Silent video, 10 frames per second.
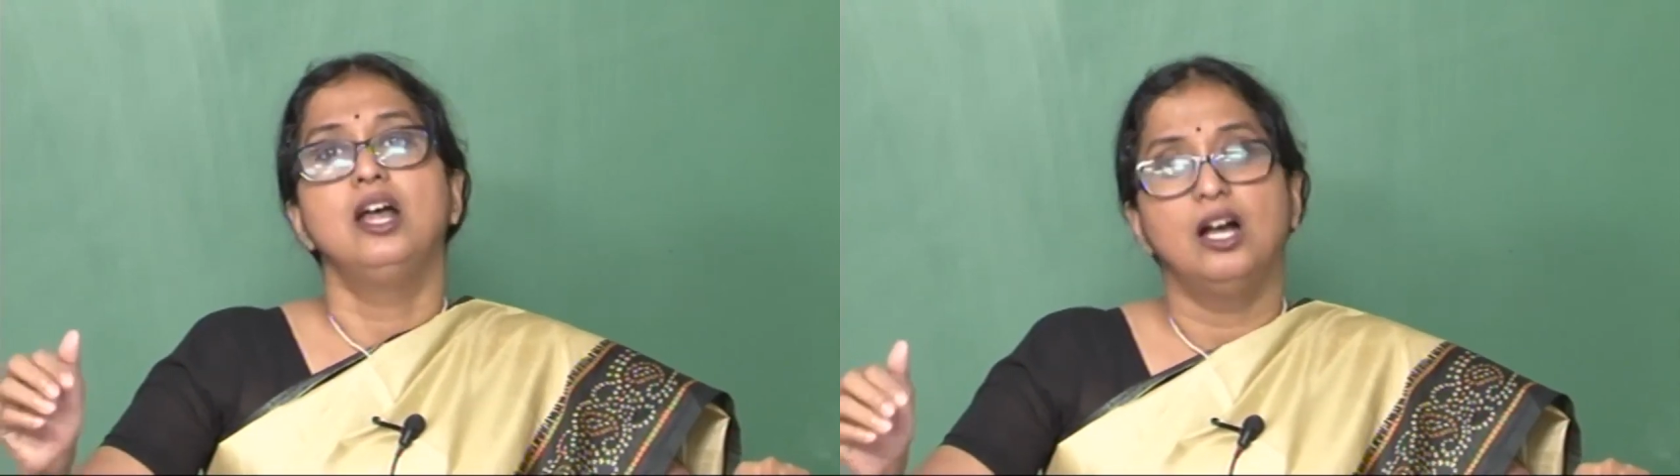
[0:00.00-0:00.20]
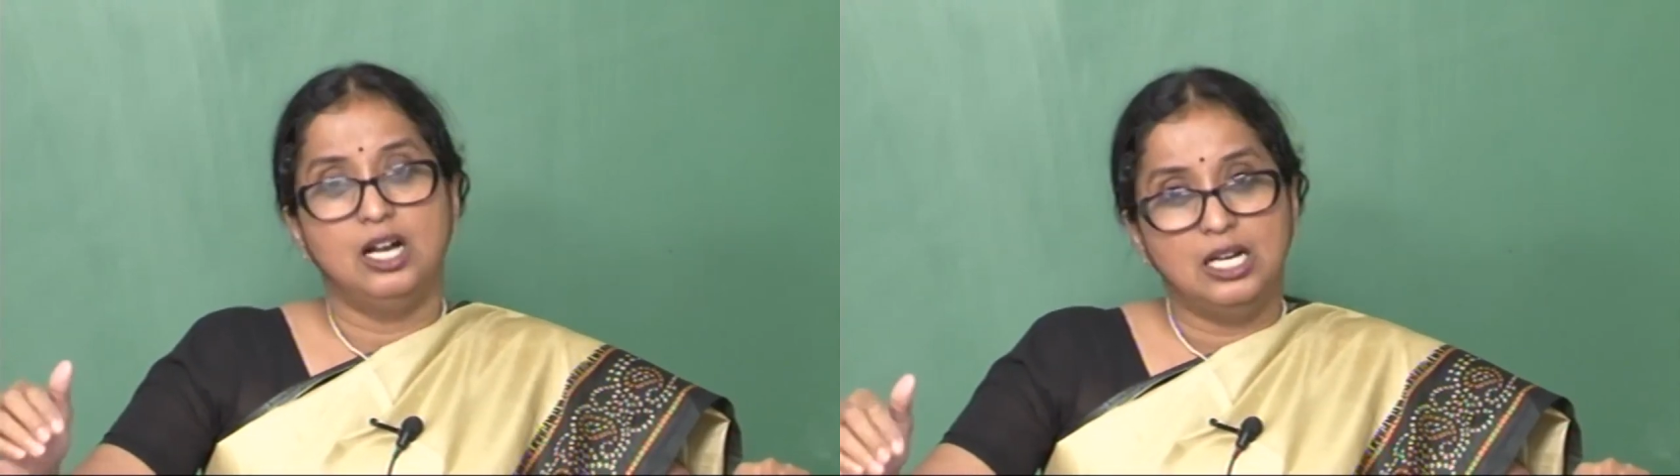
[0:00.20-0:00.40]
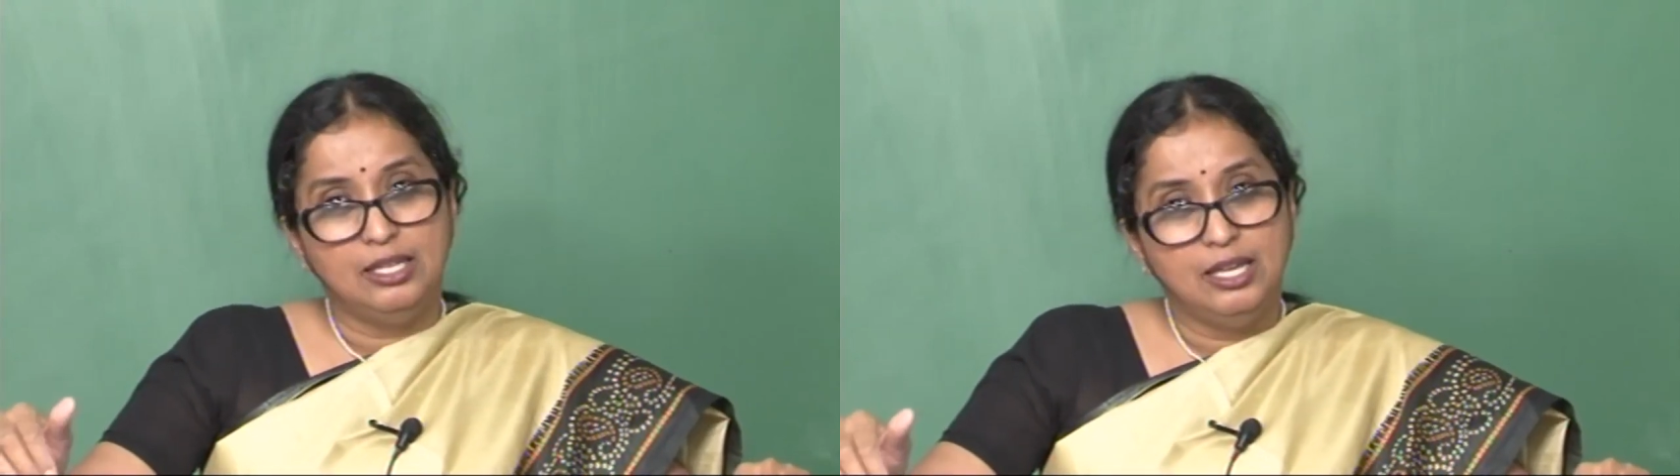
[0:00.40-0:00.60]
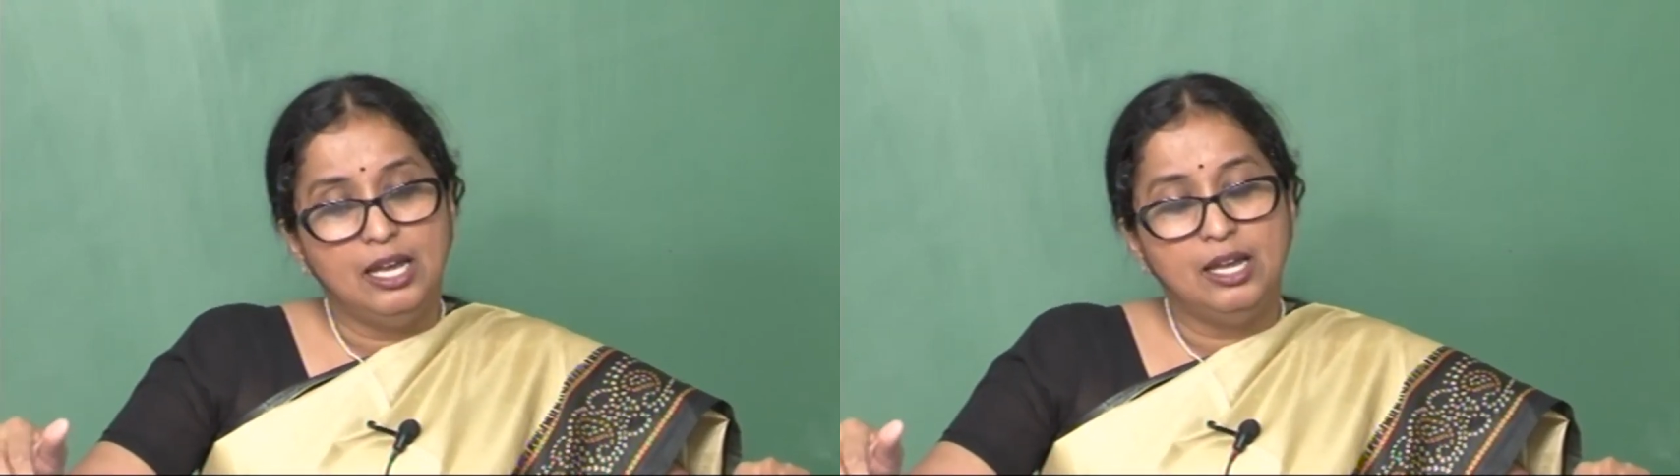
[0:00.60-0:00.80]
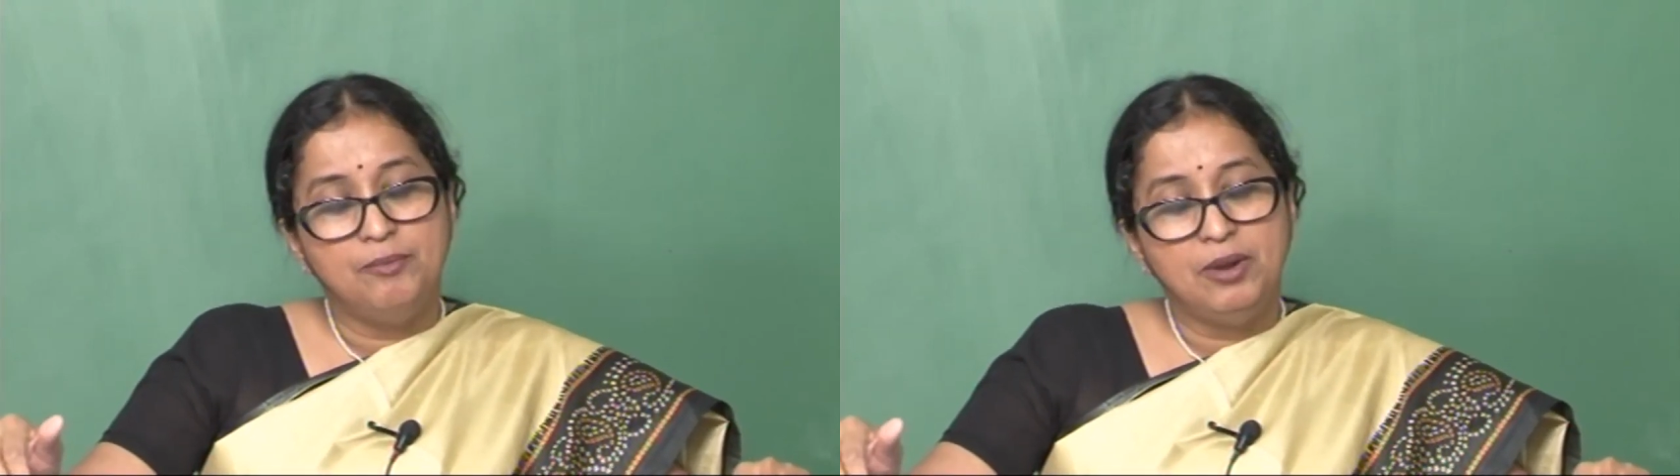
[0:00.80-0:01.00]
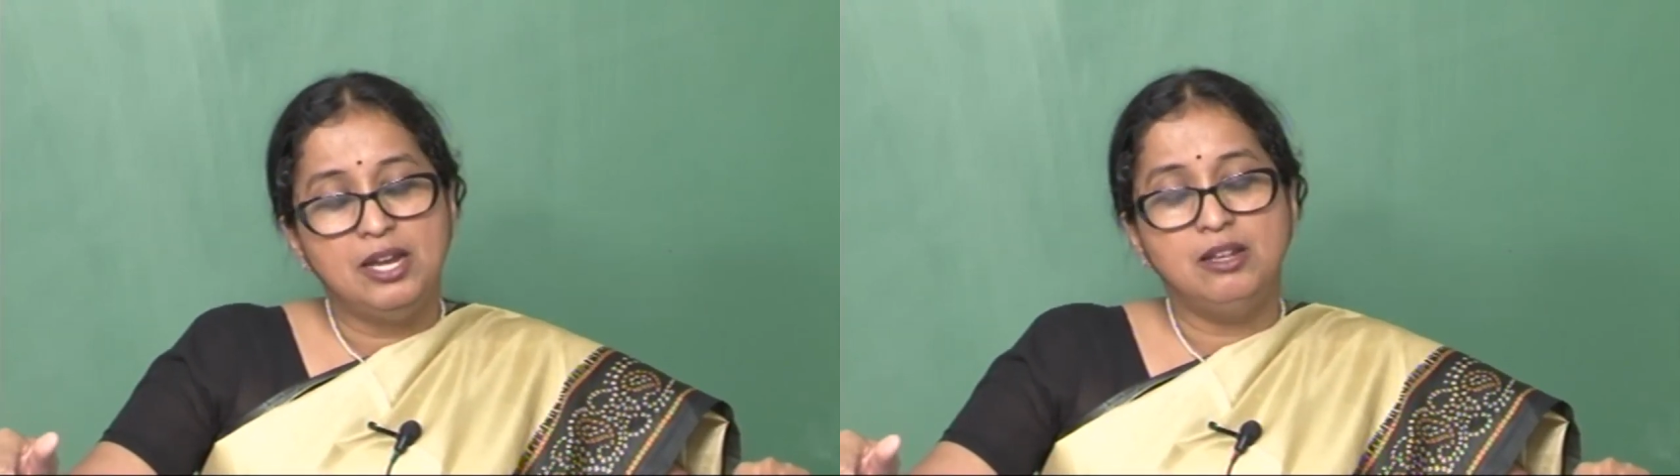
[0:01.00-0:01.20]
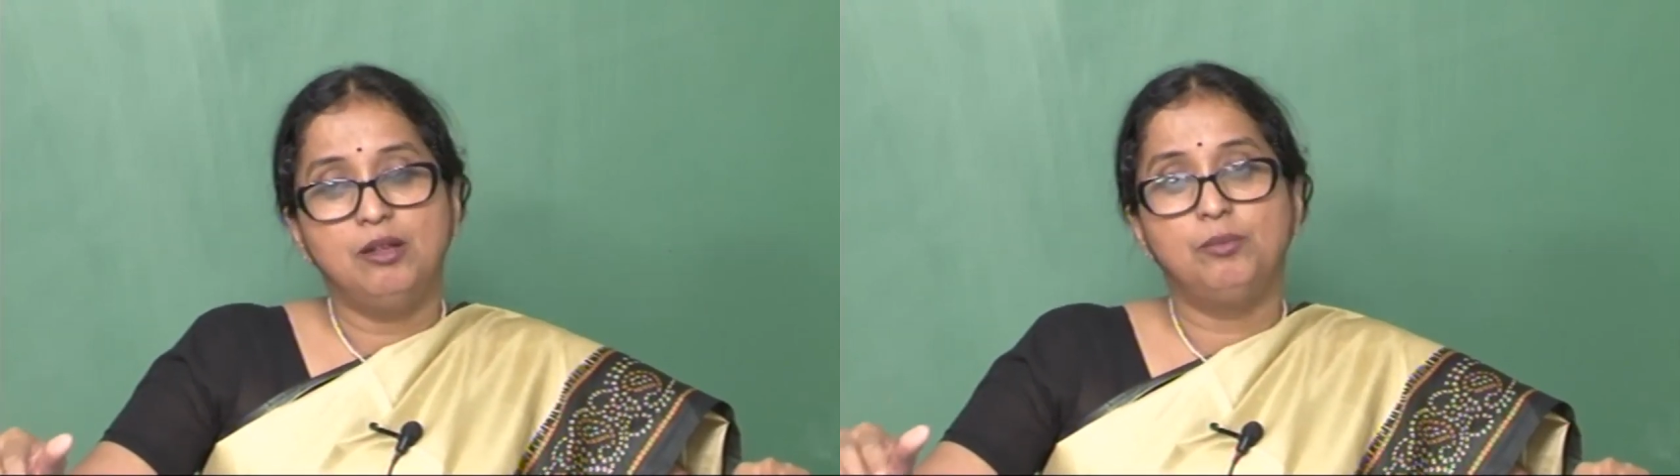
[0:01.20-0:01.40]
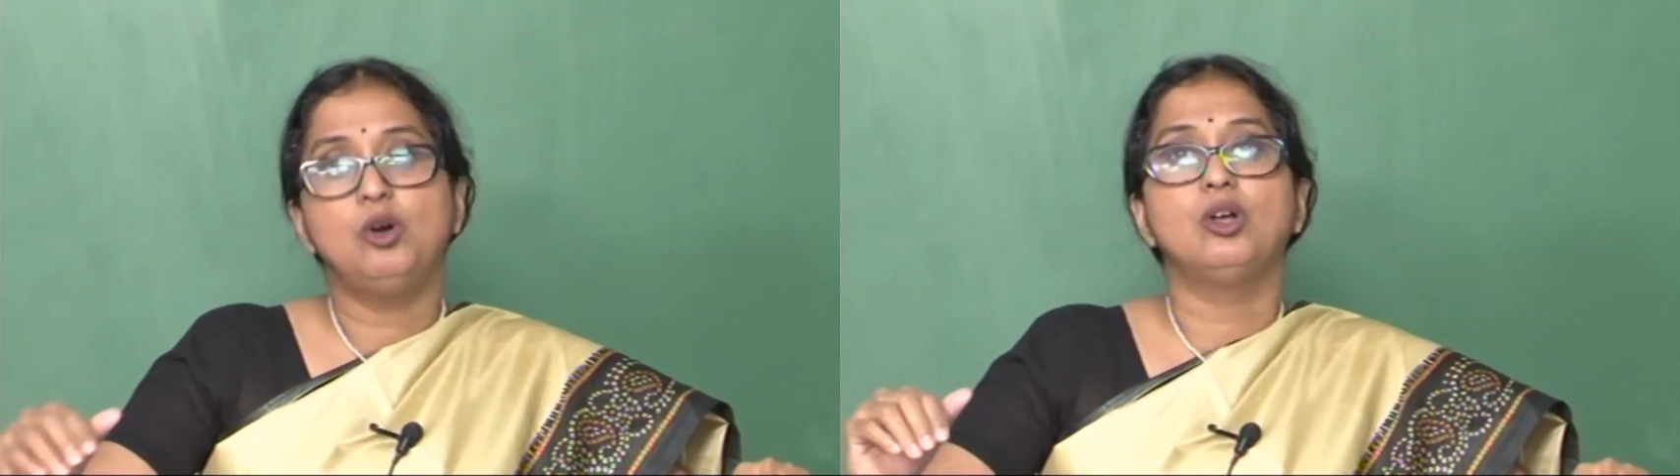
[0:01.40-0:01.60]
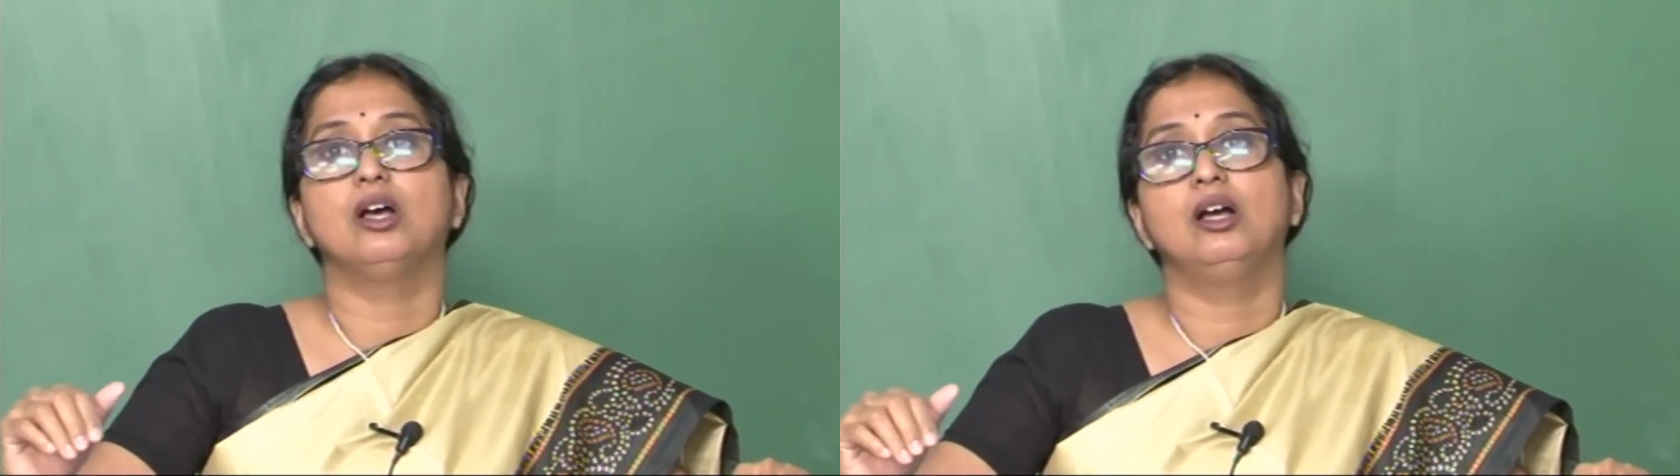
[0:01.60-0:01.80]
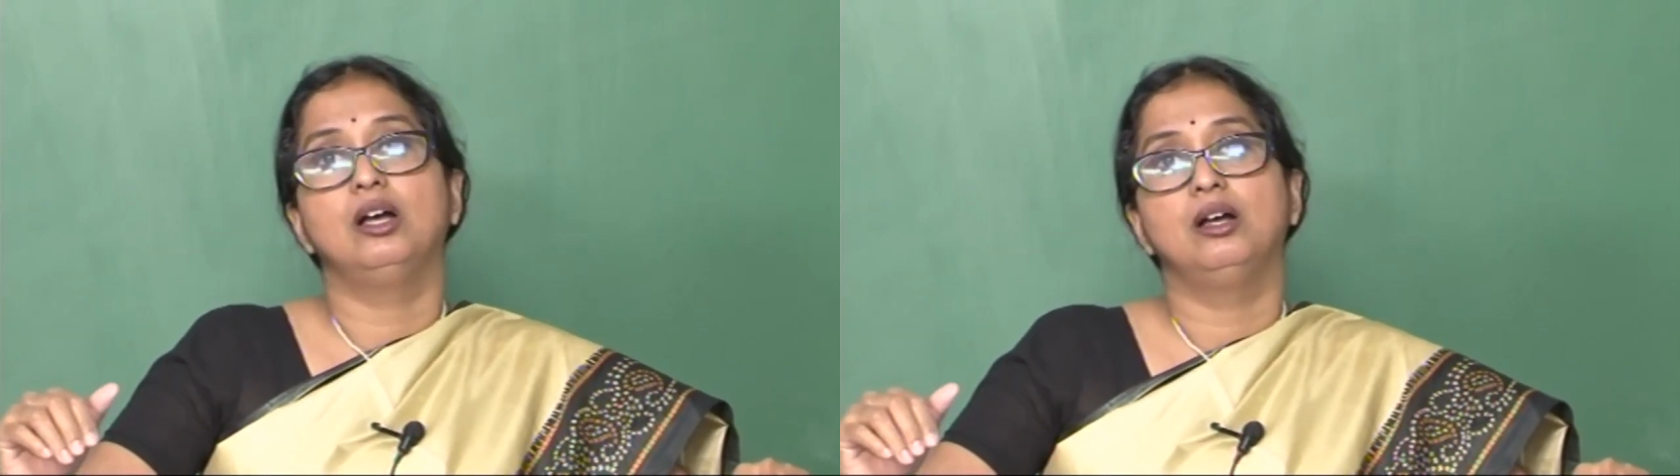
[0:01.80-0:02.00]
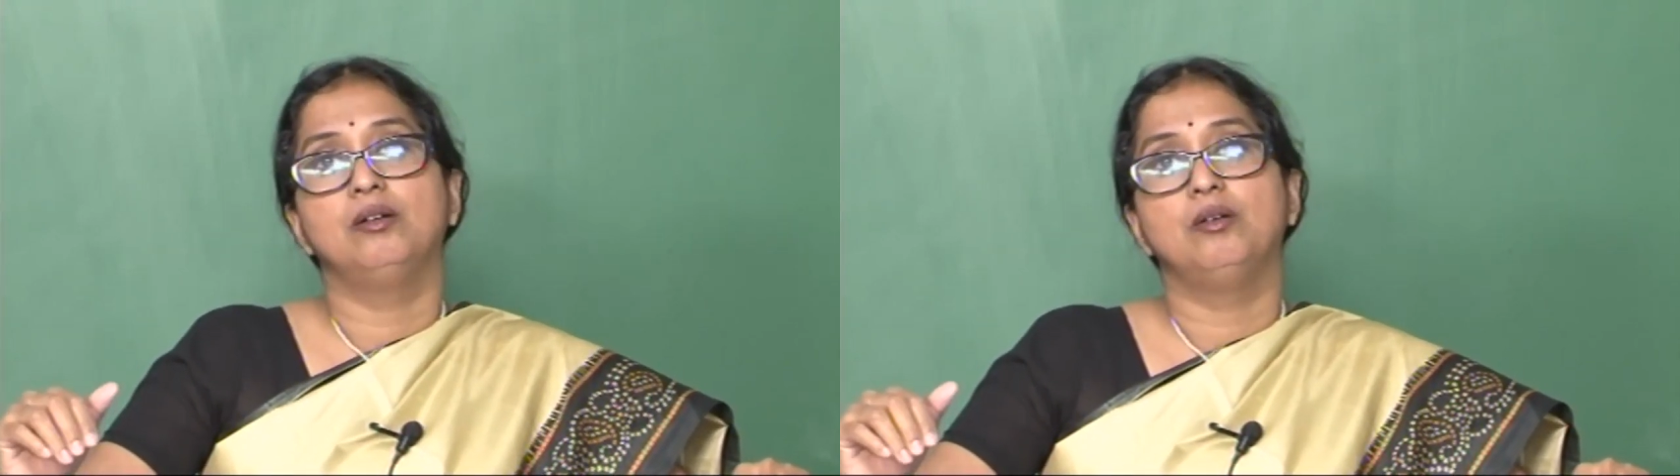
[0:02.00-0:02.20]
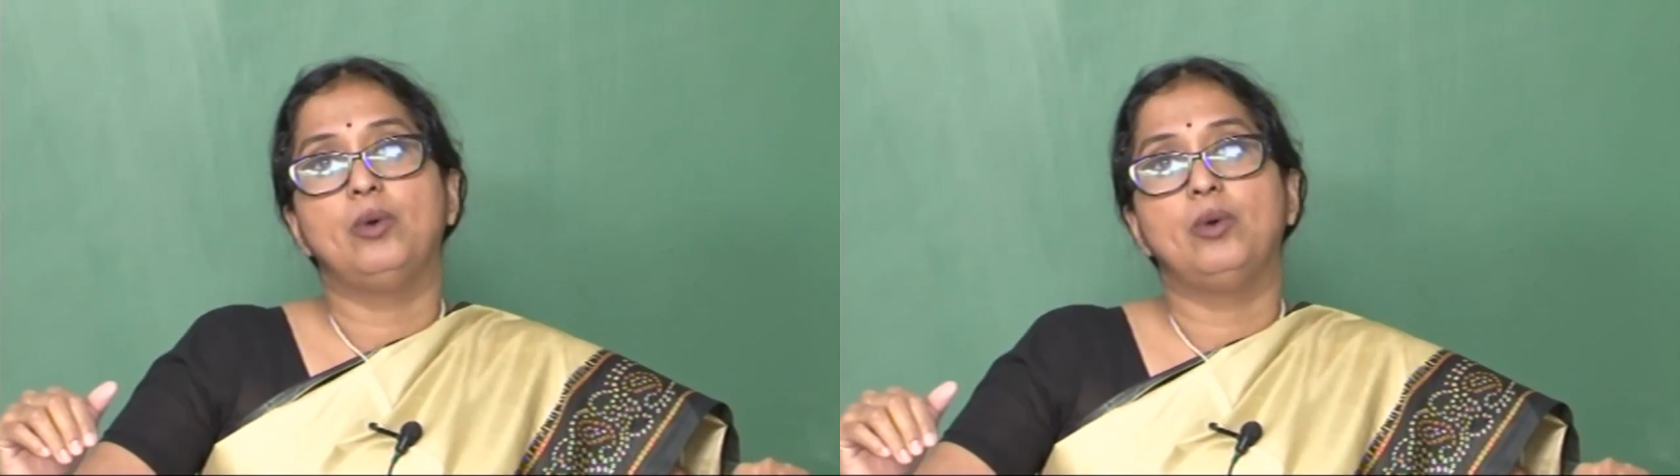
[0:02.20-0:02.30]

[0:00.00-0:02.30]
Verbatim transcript: Uh, in the book, uh,